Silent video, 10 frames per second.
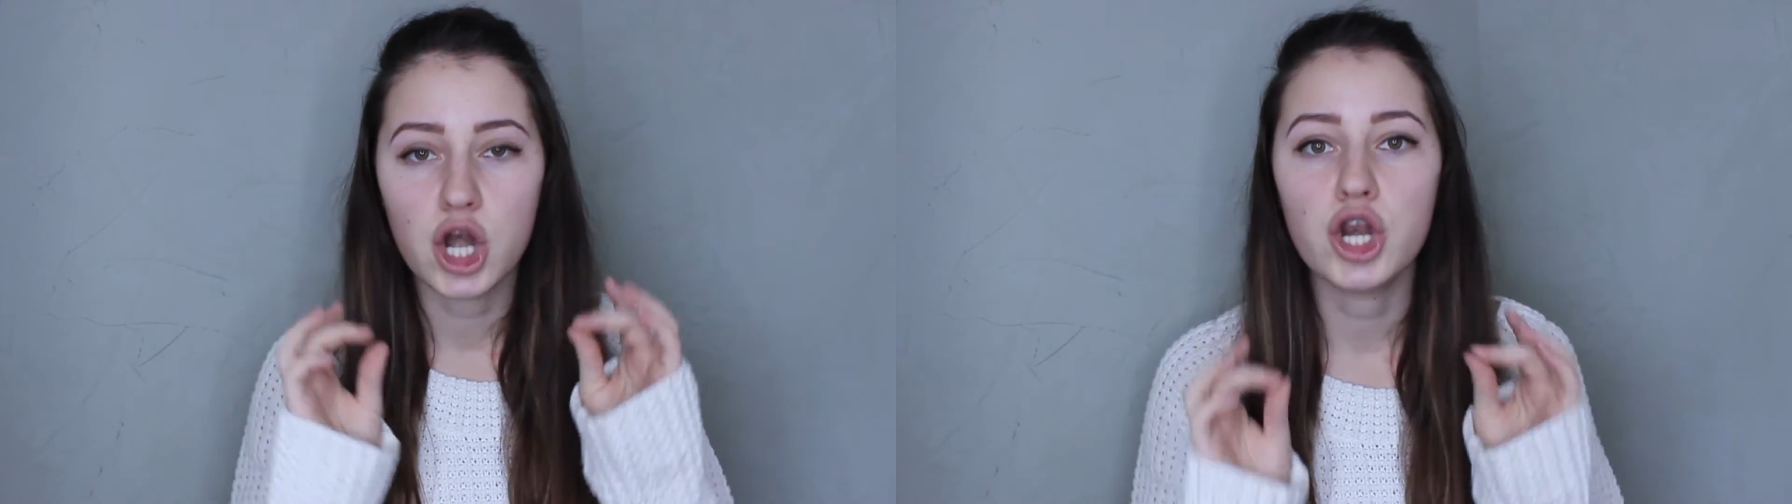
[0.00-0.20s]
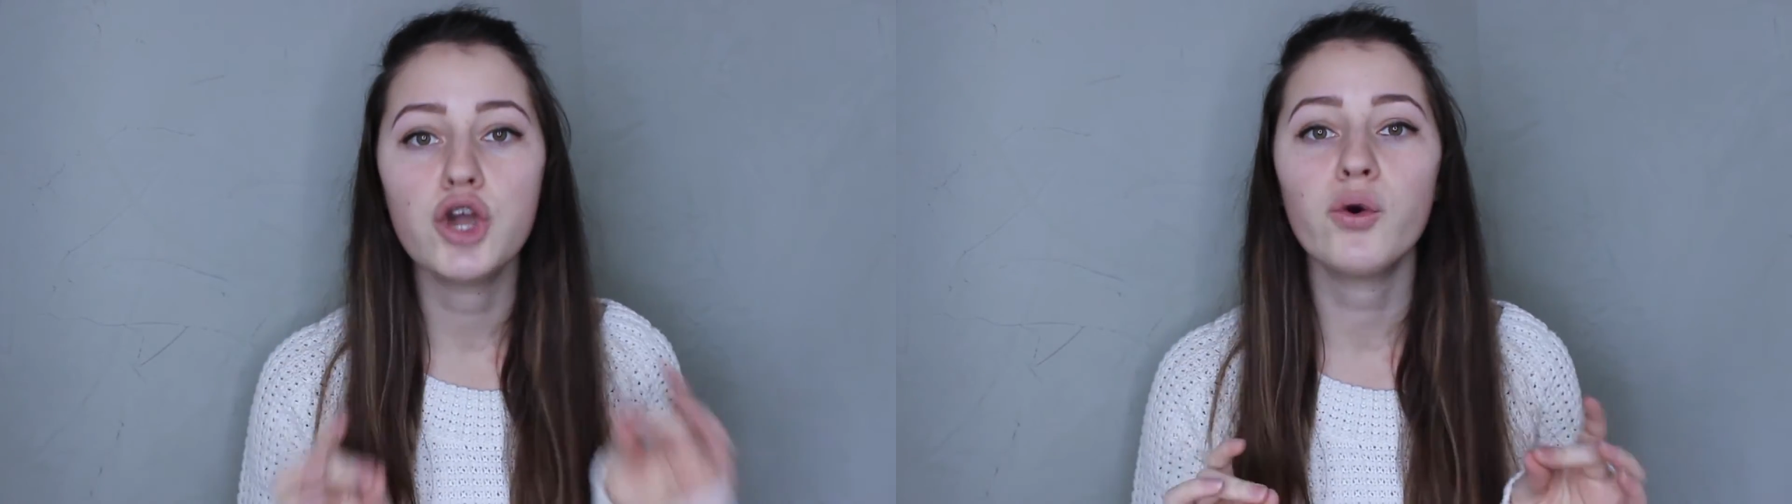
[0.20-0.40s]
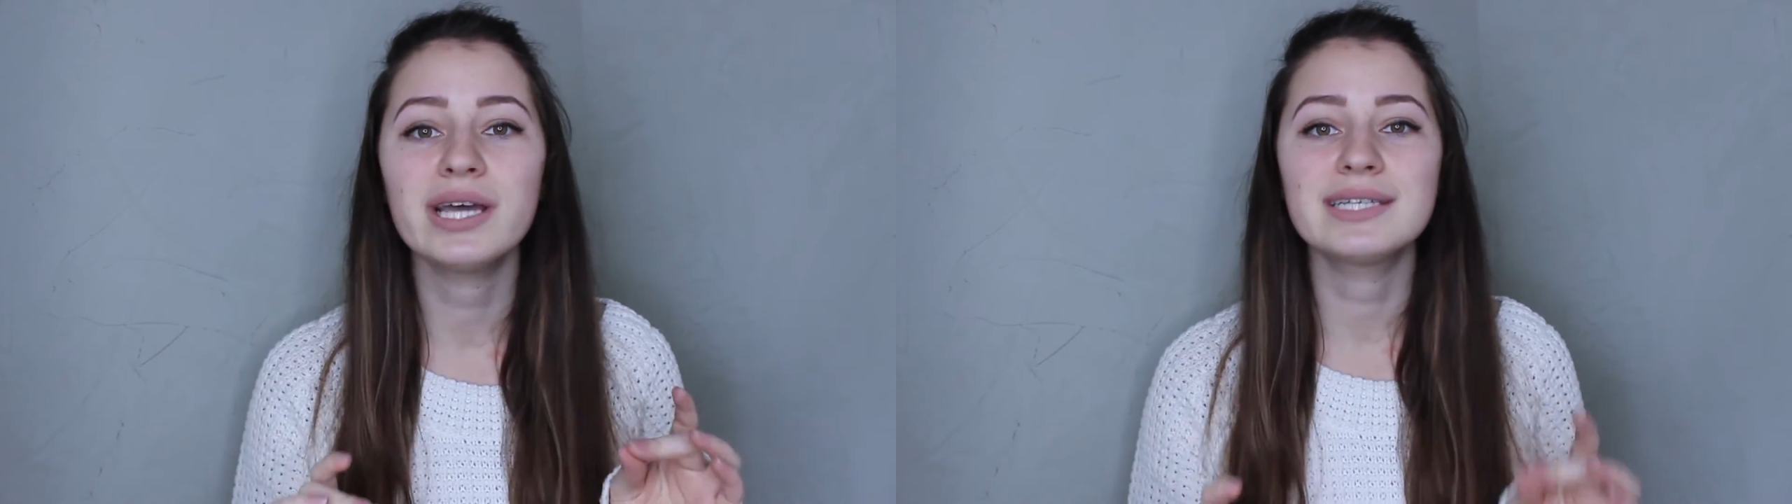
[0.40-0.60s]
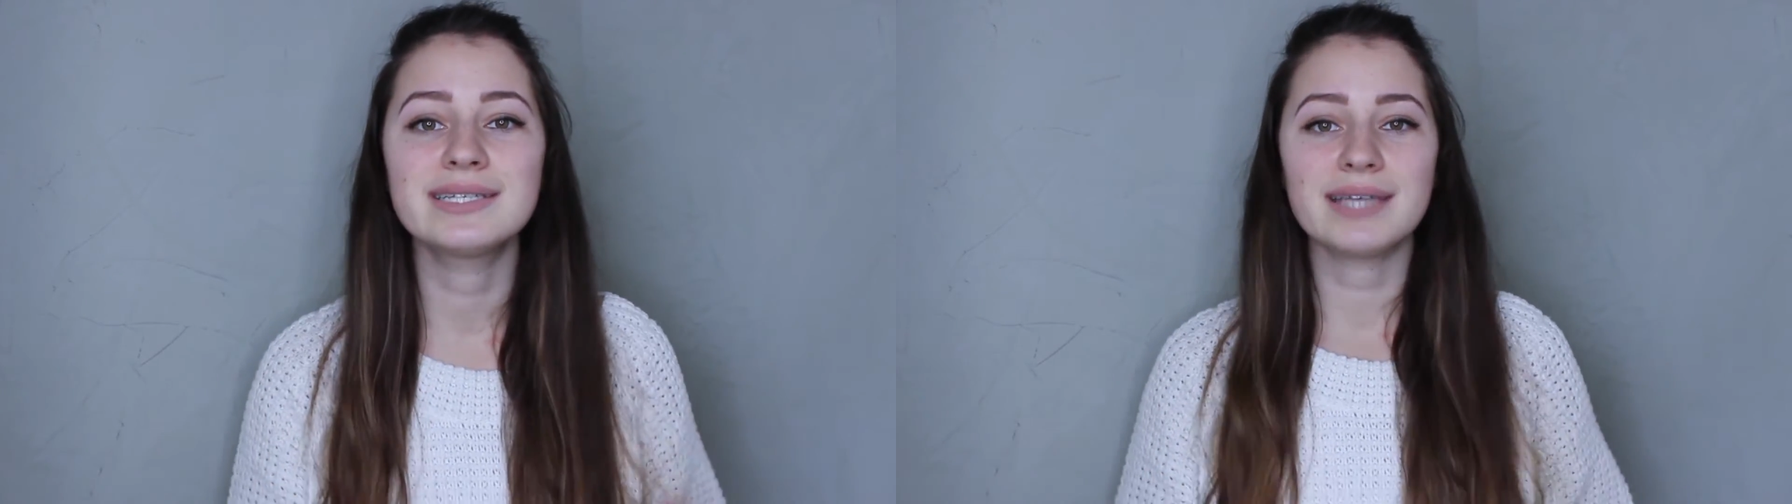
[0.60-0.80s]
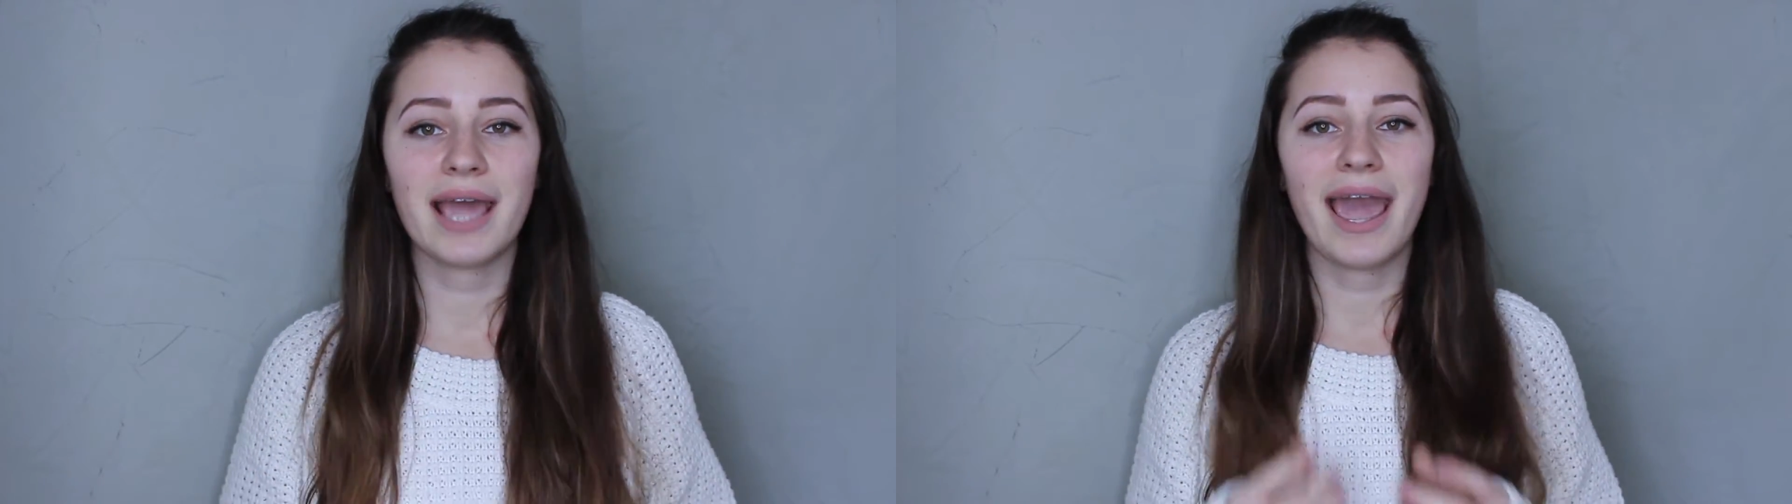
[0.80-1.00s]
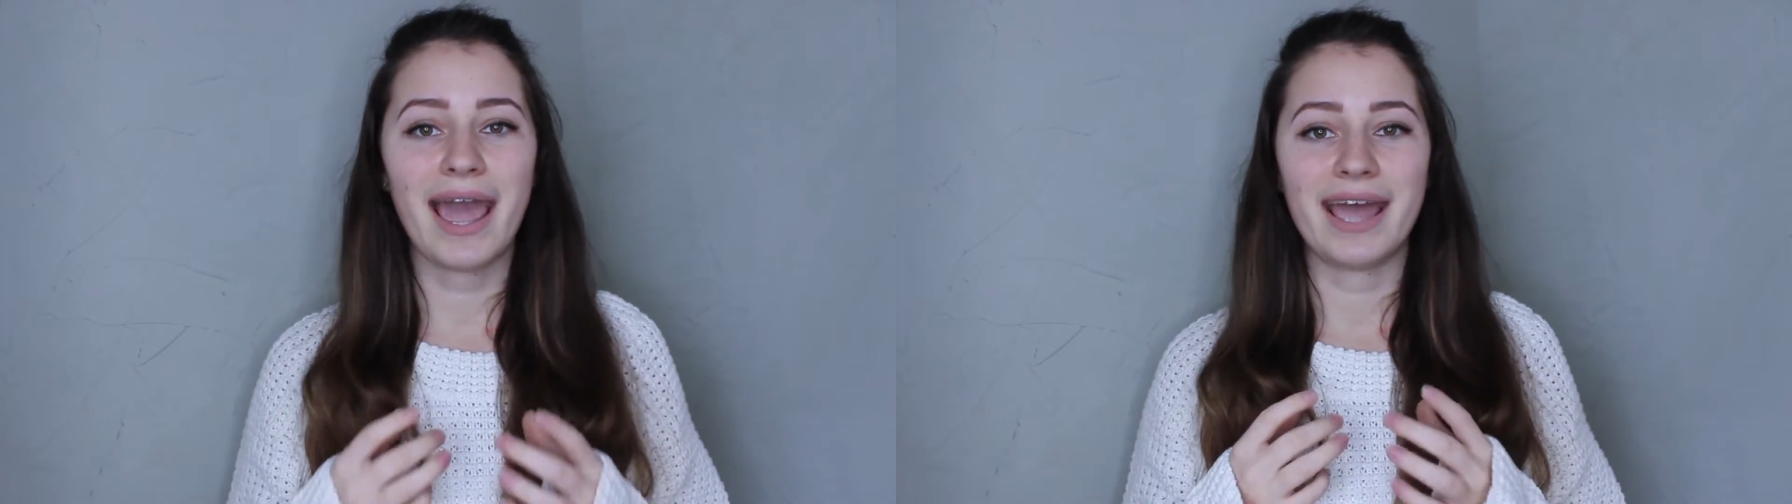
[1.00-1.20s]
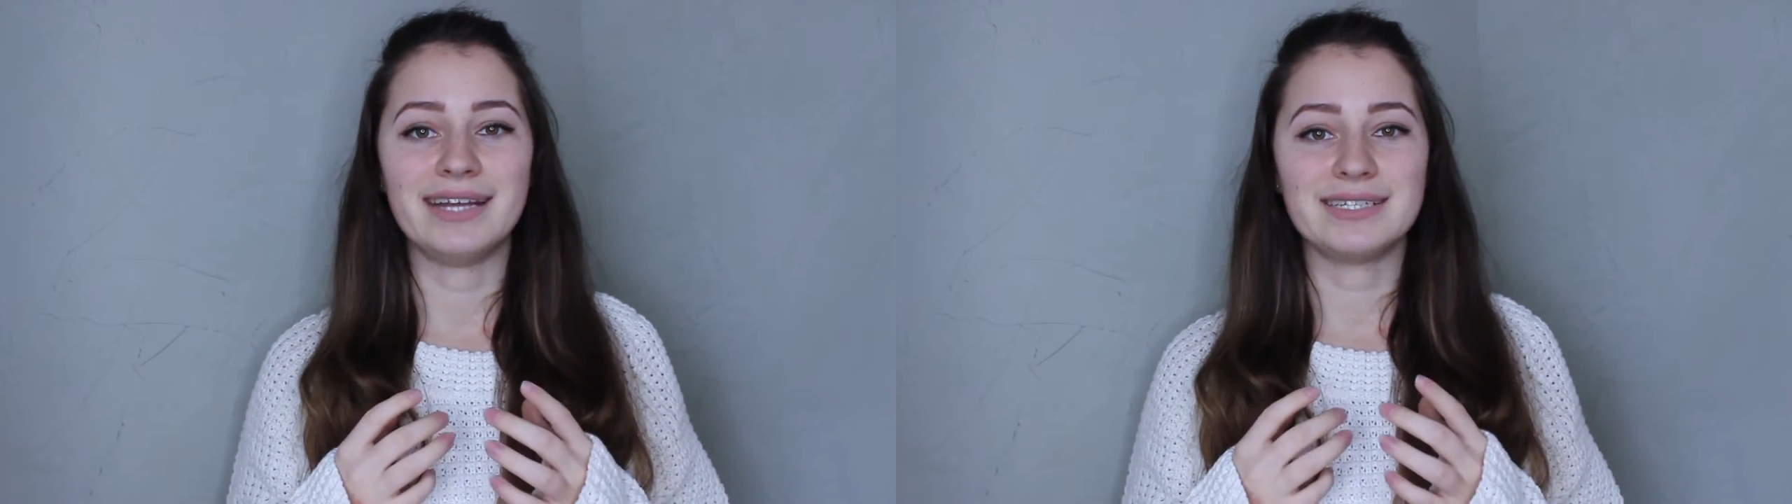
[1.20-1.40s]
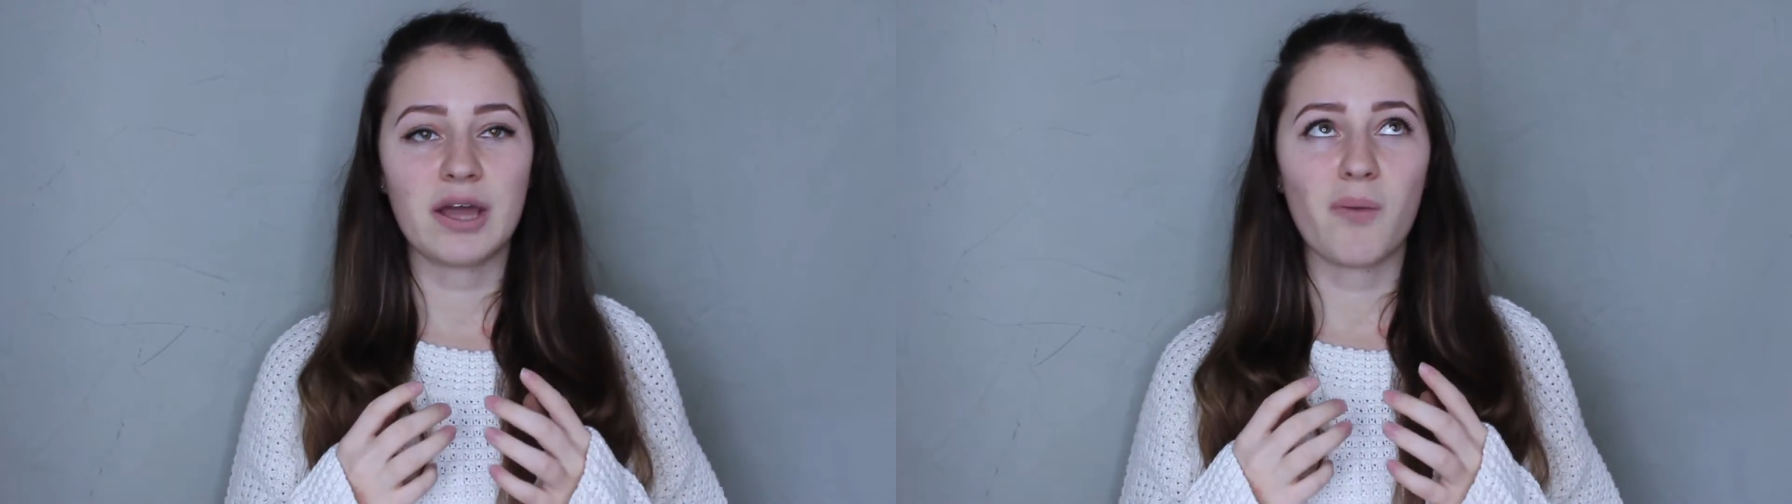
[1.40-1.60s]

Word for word: newest and